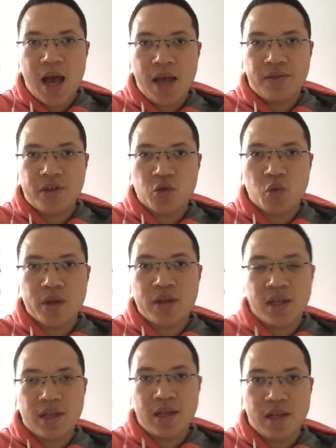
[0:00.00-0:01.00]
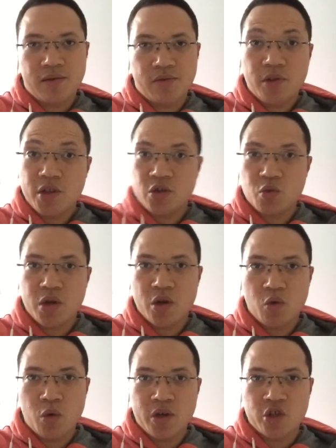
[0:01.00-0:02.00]
there's one thing that's what I
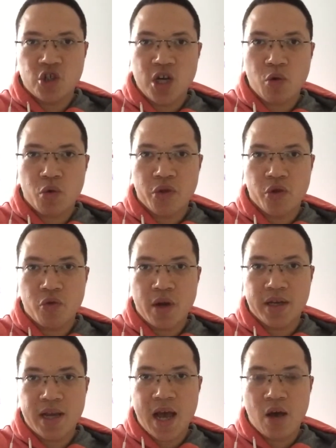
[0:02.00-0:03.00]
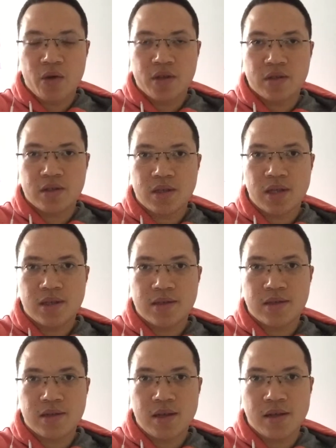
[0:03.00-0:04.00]
want to share with you right now.
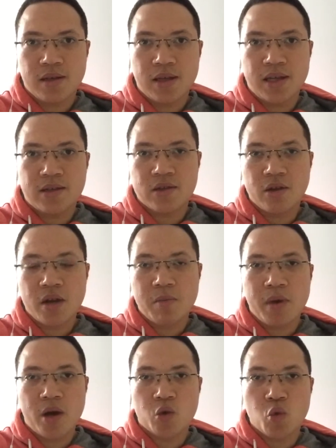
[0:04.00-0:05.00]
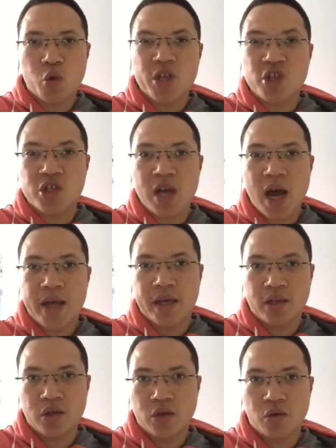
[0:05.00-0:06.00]
It's not about which
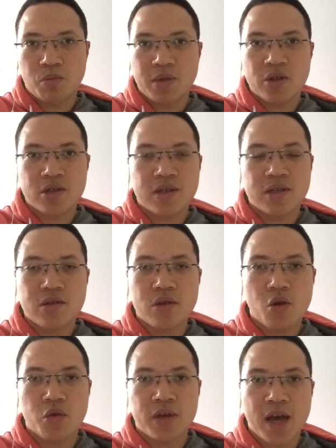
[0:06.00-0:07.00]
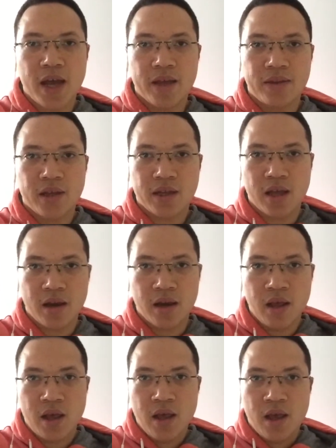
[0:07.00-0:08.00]
diet you do, because there's no diet that can
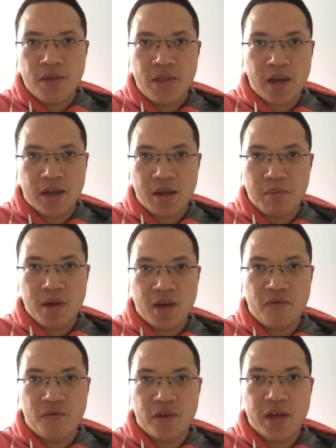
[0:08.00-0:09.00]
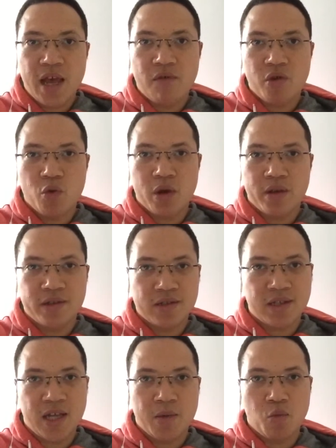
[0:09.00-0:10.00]
benefit everyone the
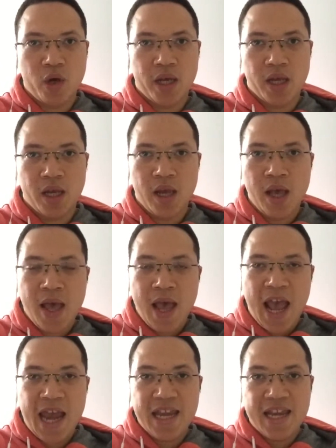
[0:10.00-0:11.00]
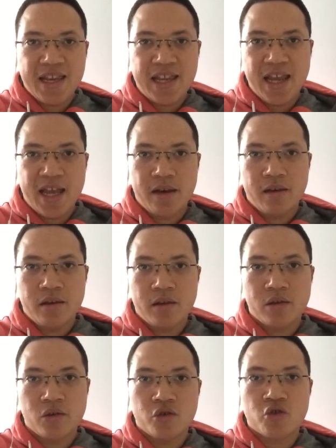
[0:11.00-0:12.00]
same way. And in the end,
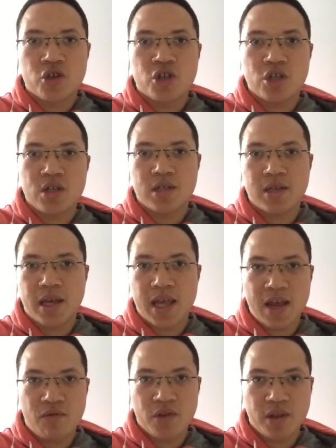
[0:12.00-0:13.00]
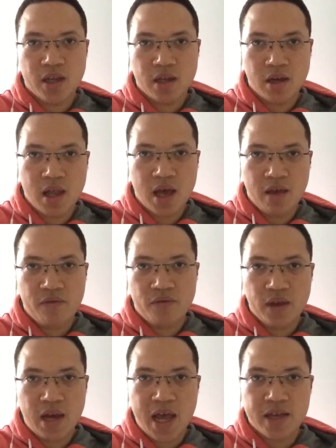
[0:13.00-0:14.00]
nutrition is like everything in life.
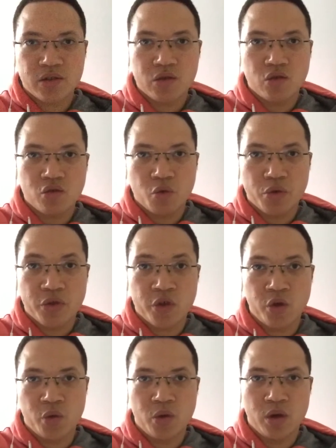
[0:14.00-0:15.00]
It has to do with you,